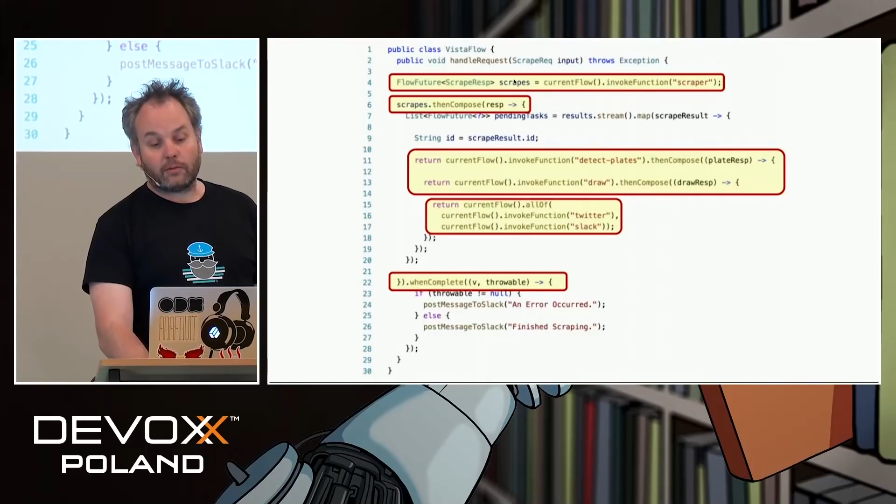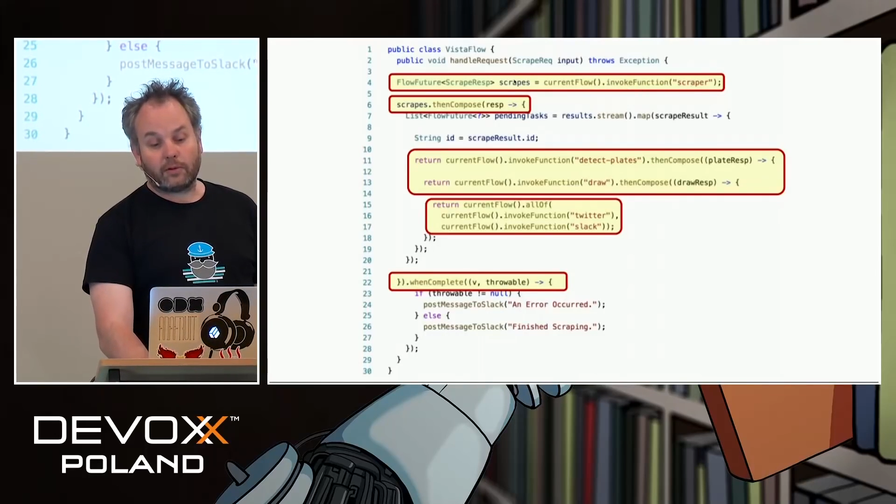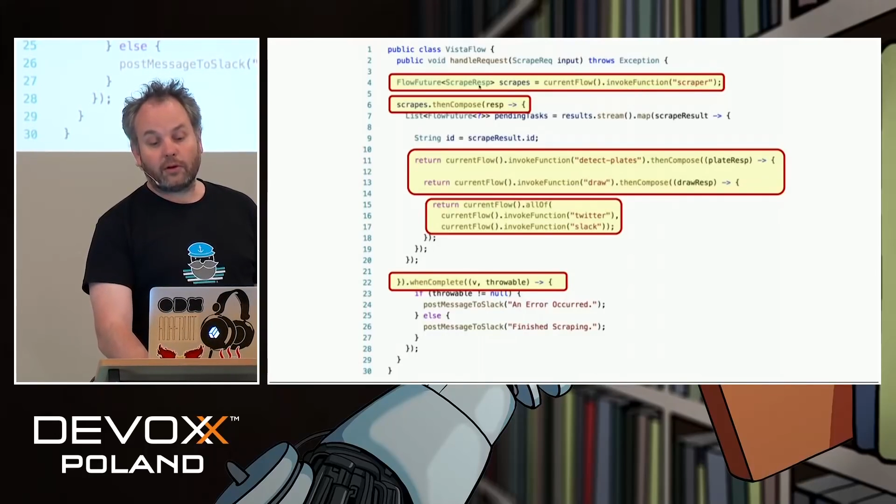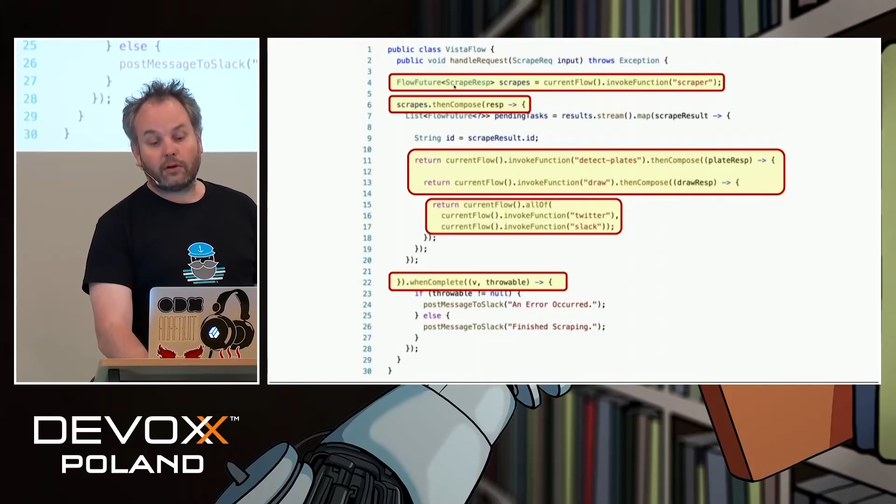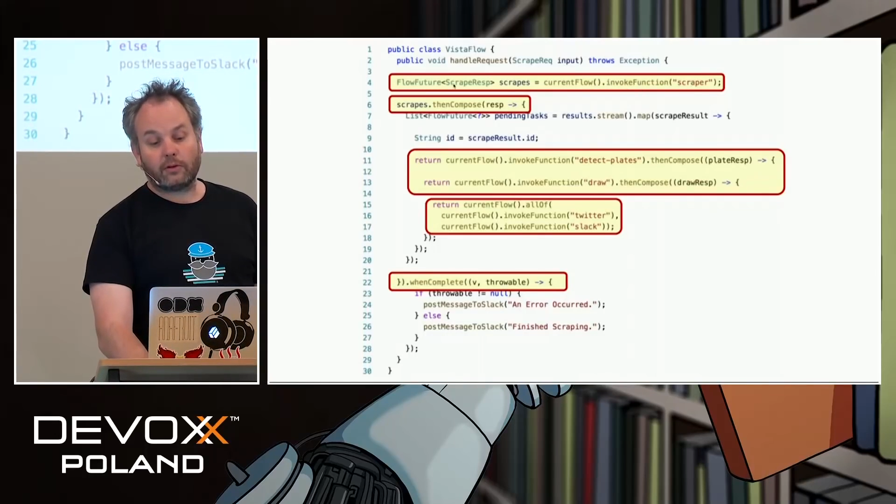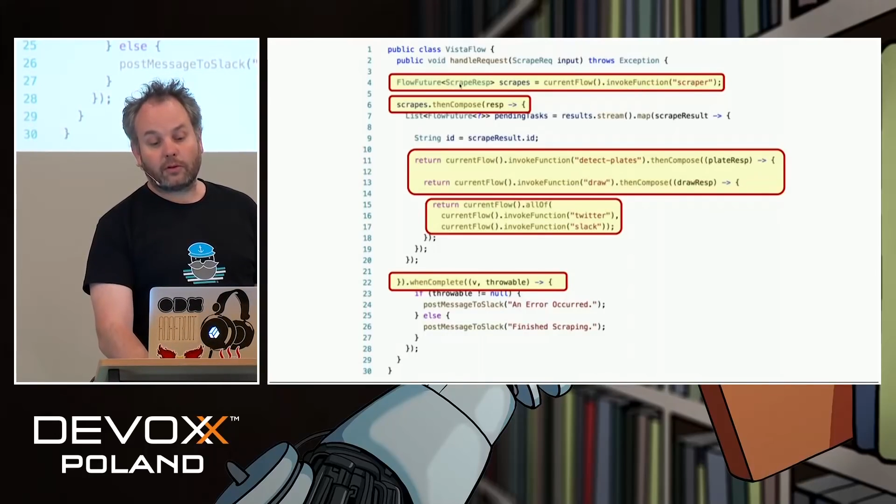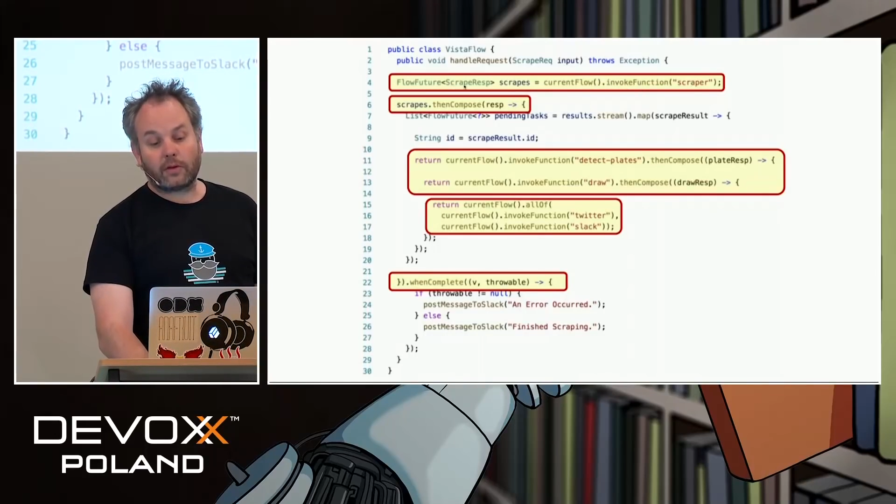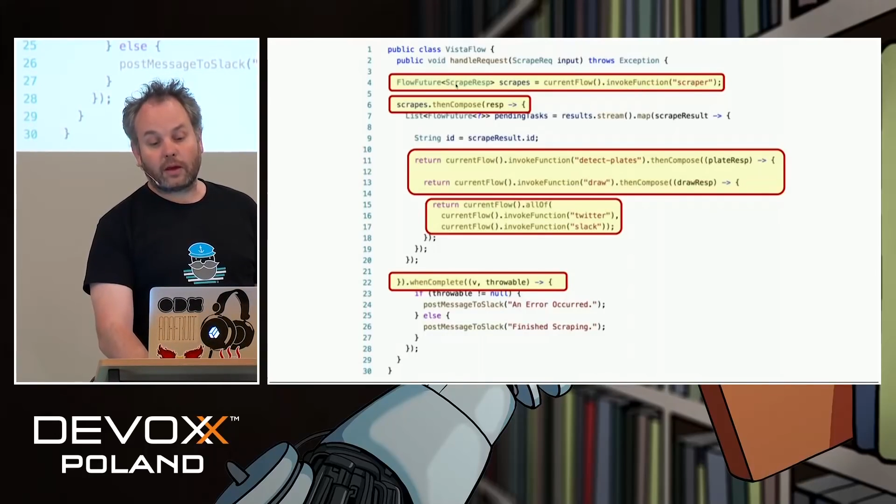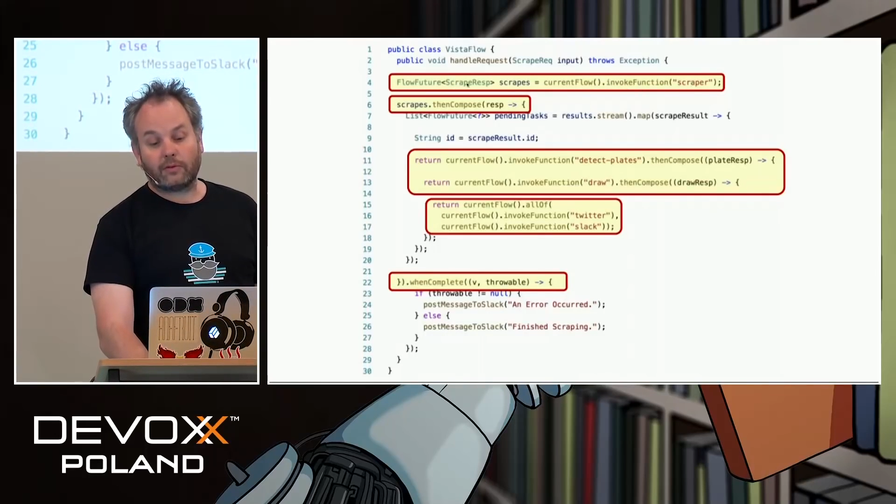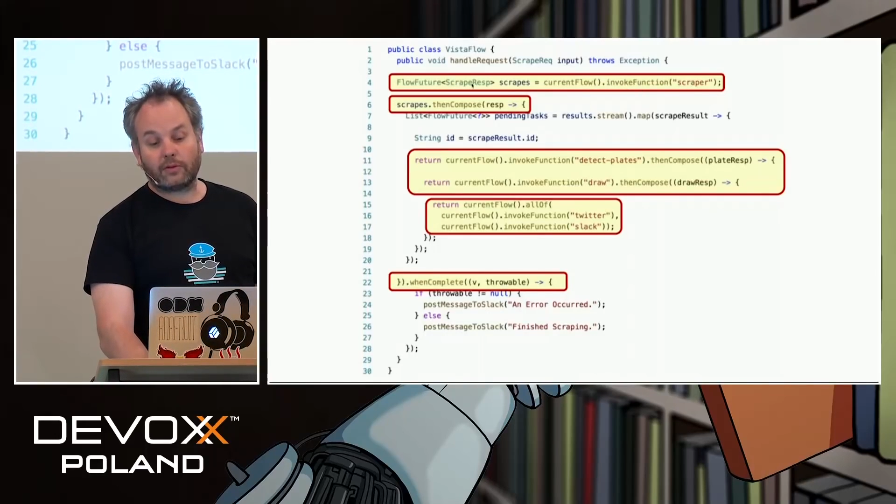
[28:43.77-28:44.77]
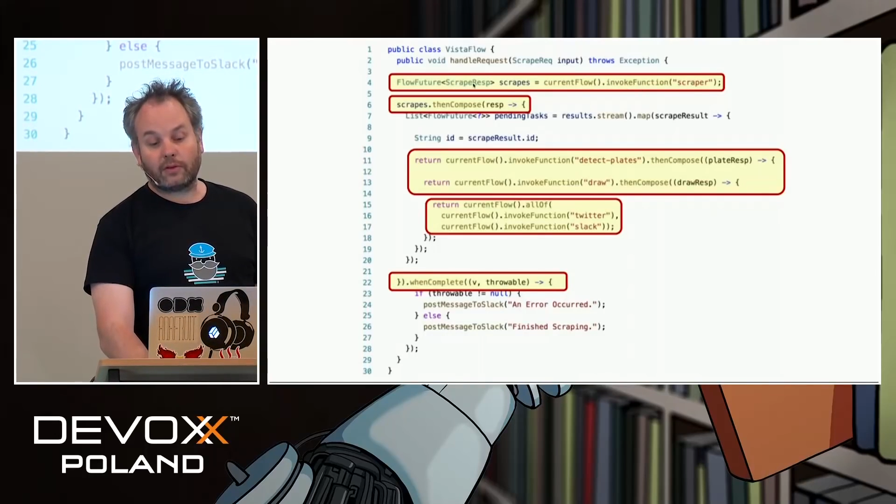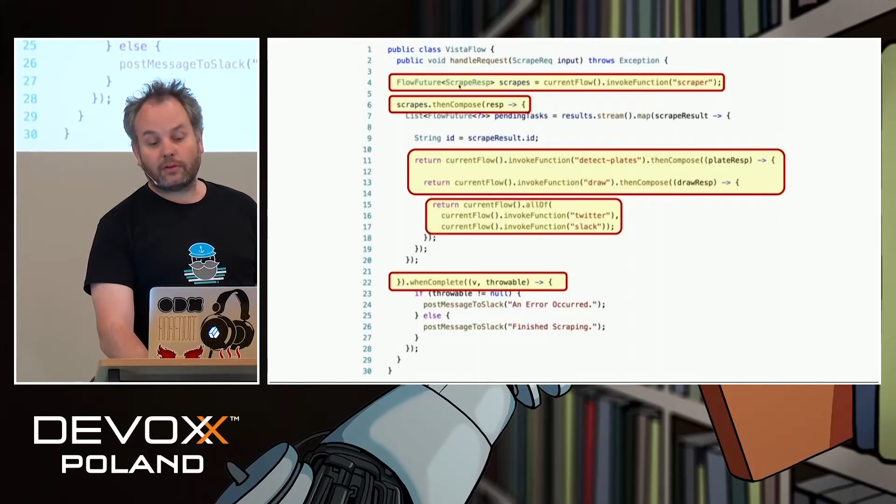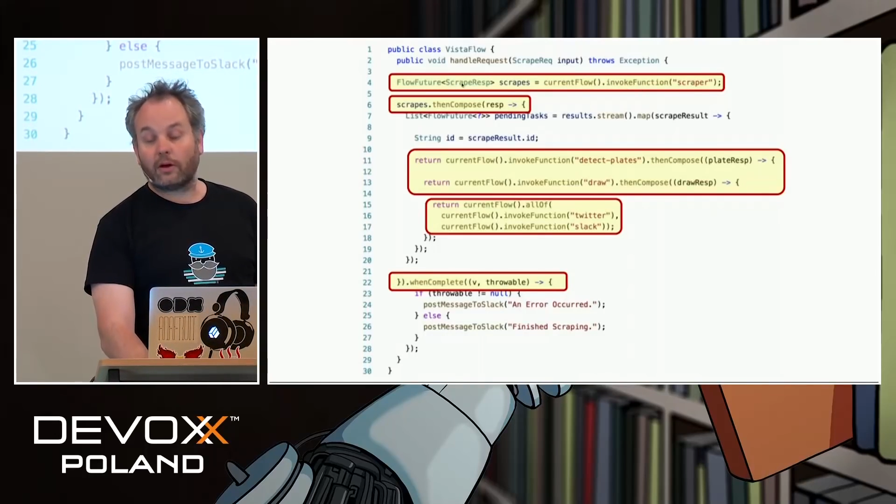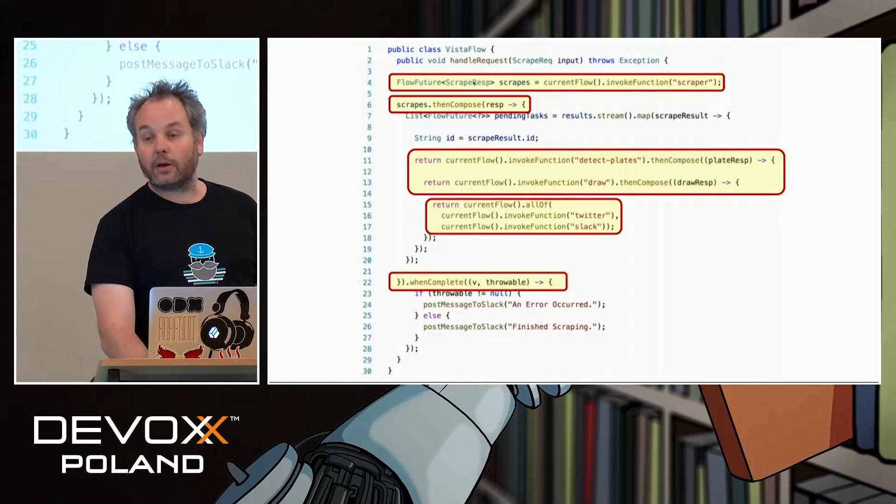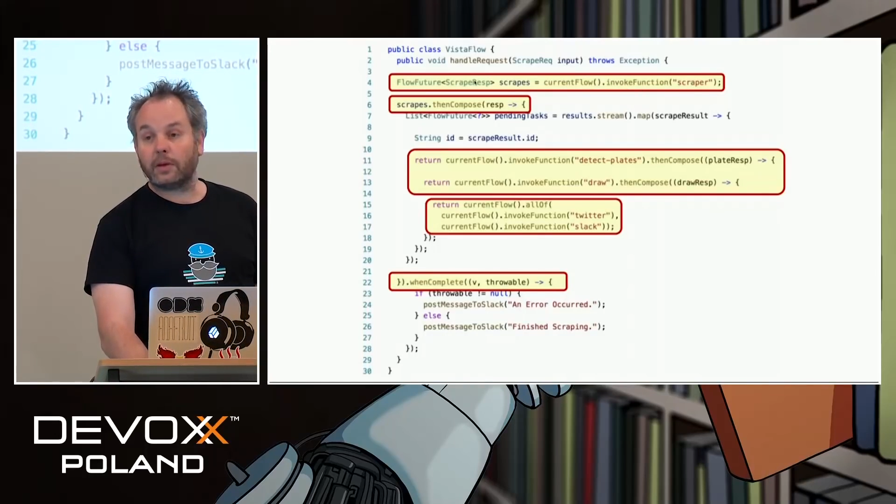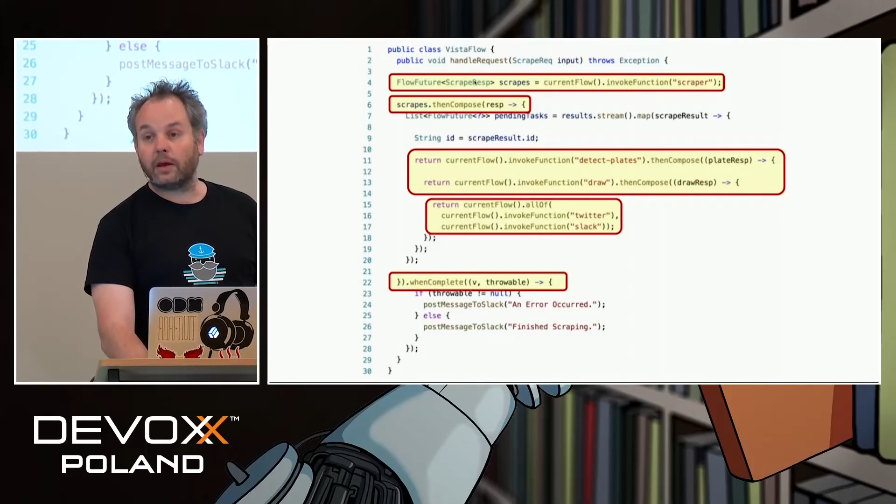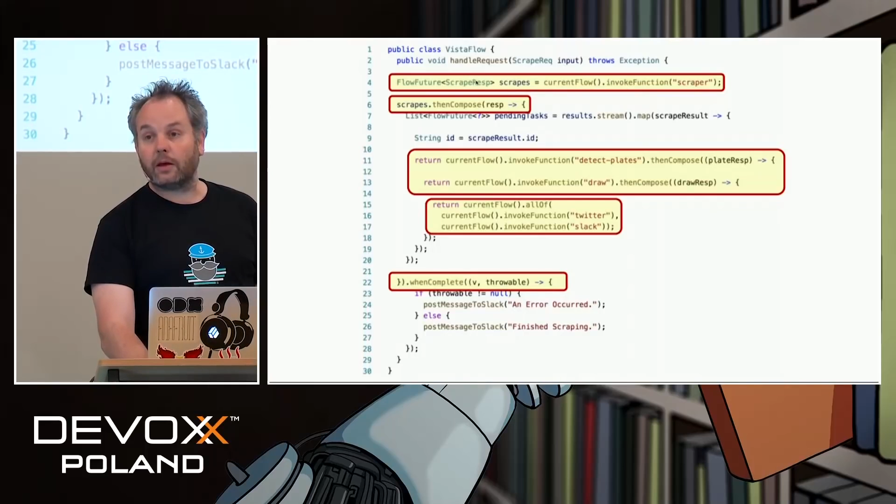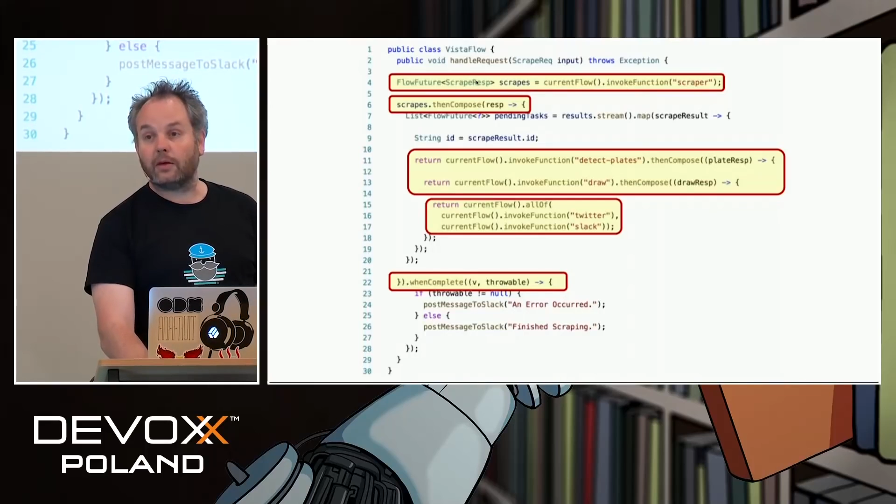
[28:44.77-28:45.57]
returns a thing of this type here.